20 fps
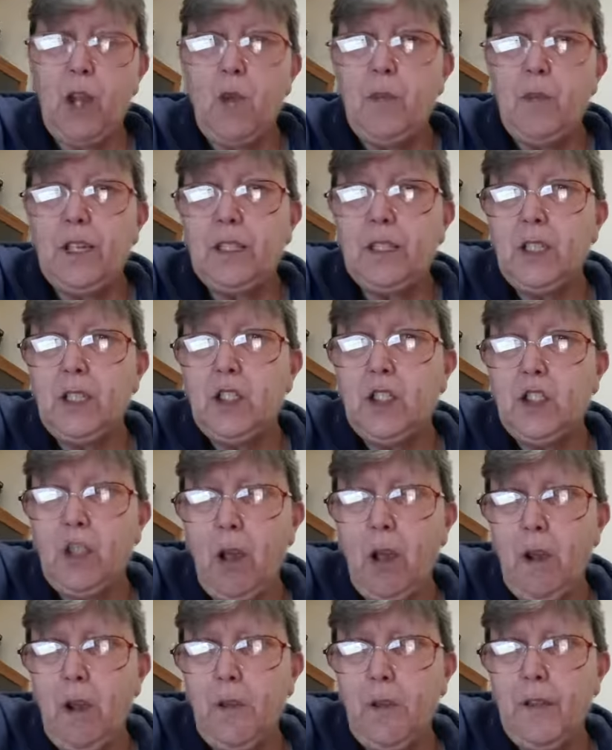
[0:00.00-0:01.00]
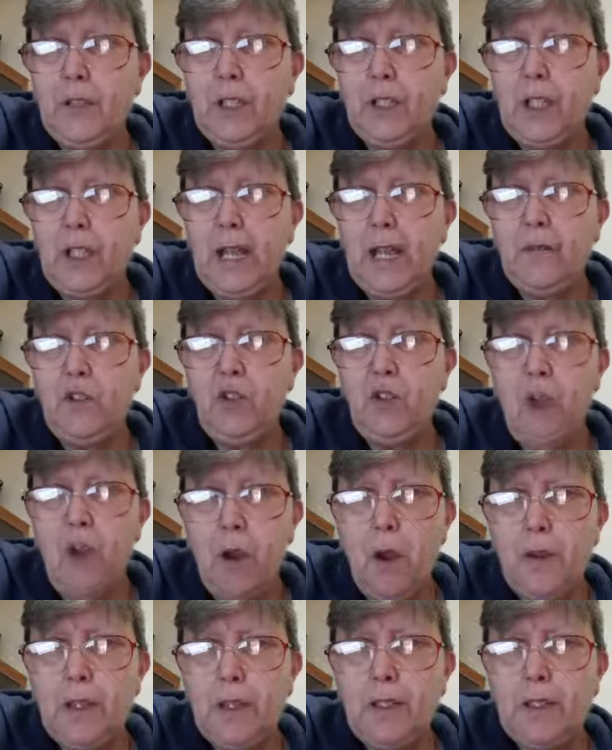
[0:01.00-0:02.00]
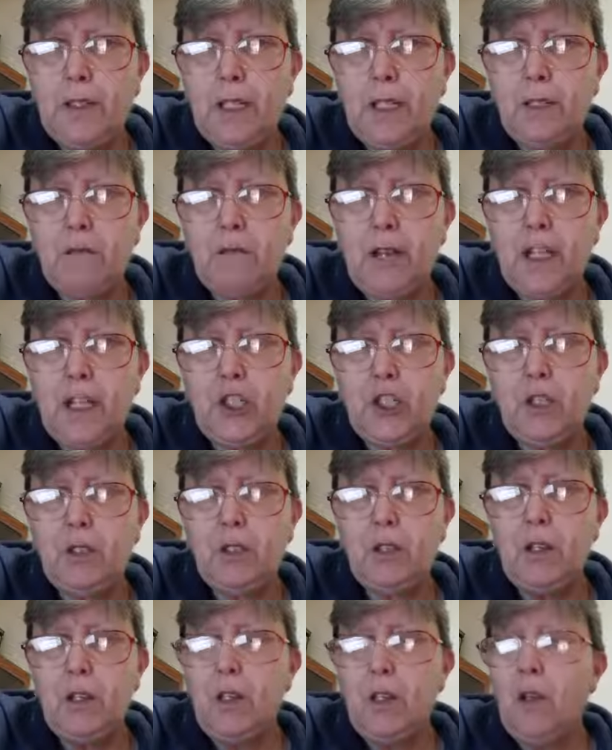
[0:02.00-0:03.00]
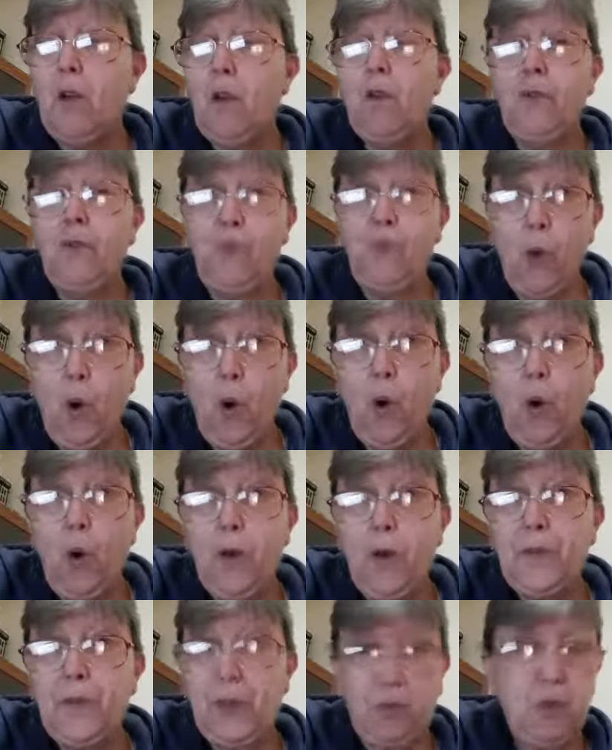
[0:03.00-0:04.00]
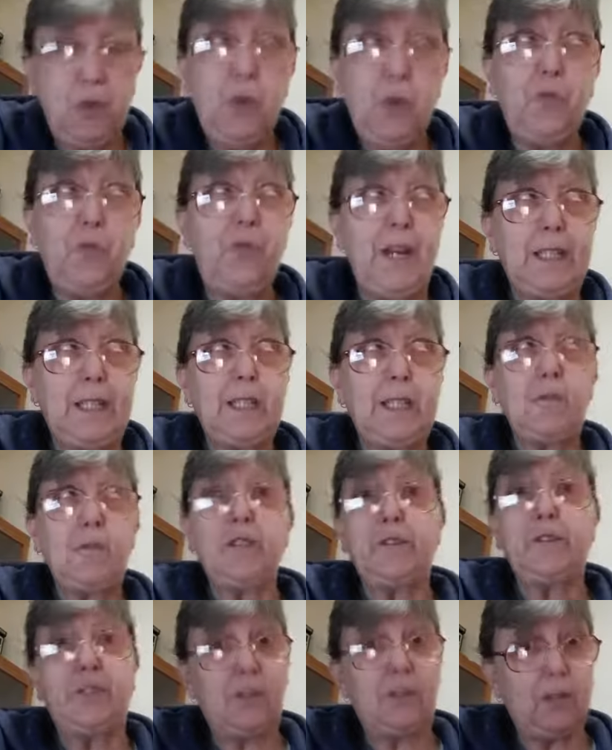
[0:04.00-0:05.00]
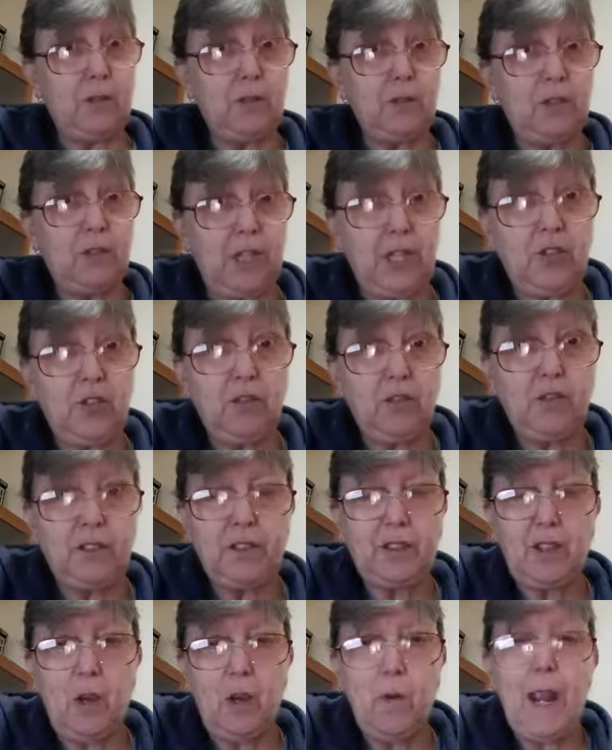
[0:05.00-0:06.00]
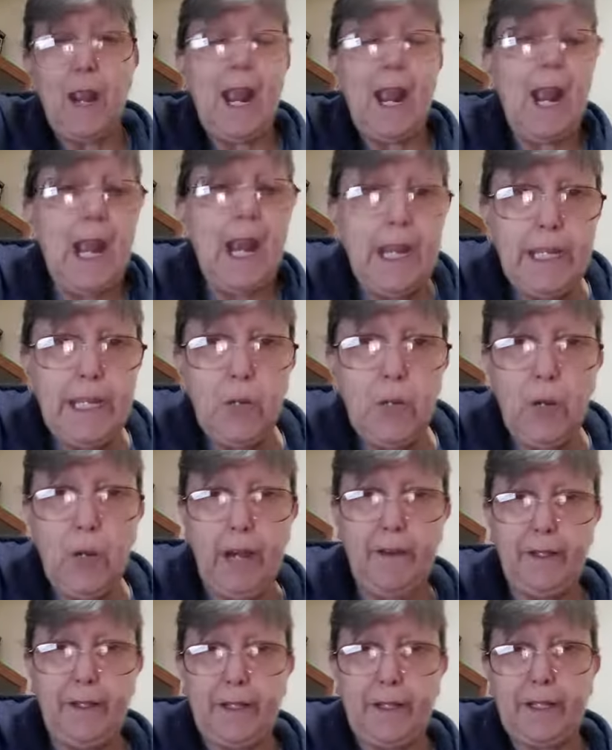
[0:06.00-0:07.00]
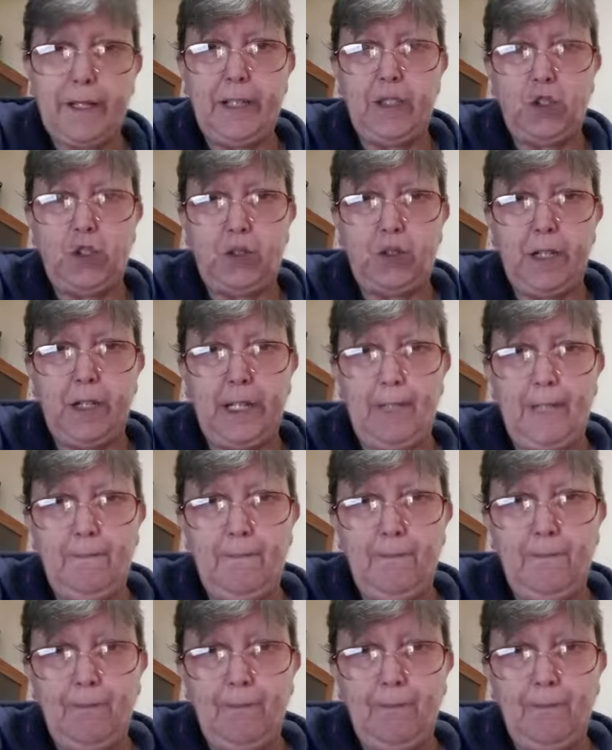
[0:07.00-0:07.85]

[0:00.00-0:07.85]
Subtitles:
Because it shows that they have no consideration for the real victims of sexual assault anywhere in the country